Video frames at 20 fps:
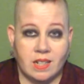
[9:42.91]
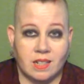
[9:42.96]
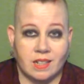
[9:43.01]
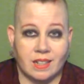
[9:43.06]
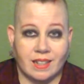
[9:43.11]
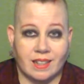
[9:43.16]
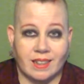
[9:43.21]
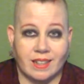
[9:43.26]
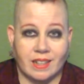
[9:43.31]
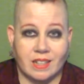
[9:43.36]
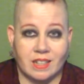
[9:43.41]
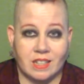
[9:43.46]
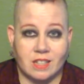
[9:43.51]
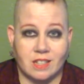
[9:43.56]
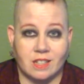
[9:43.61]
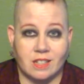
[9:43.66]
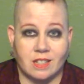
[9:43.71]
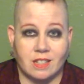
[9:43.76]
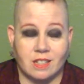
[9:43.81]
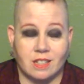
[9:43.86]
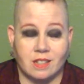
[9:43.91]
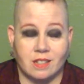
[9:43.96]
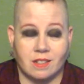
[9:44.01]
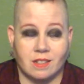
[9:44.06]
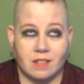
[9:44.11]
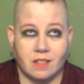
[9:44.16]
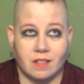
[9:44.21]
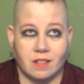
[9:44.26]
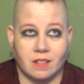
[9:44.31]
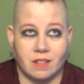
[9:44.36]
I think it's
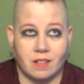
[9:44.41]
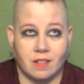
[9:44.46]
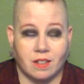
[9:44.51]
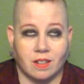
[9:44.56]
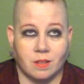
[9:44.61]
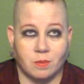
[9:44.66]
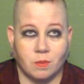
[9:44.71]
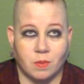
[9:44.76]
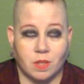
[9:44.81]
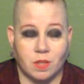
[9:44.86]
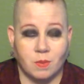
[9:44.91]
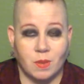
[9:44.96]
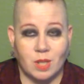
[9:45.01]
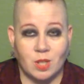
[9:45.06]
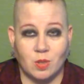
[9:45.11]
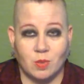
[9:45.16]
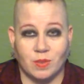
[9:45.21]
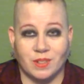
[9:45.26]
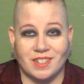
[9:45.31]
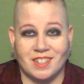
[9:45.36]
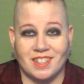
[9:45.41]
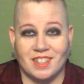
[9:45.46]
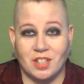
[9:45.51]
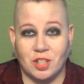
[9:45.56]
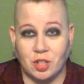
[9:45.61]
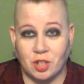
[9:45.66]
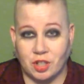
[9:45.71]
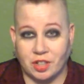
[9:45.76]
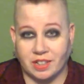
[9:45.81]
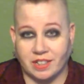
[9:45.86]
smells really
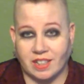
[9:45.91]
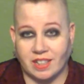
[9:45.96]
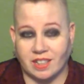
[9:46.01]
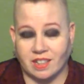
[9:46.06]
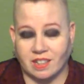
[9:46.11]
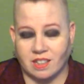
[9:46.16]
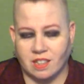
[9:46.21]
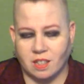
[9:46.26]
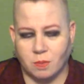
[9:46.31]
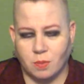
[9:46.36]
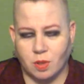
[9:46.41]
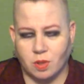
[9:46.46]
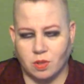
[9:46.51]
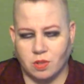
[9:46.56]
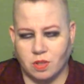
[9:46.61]
good, and it's supposed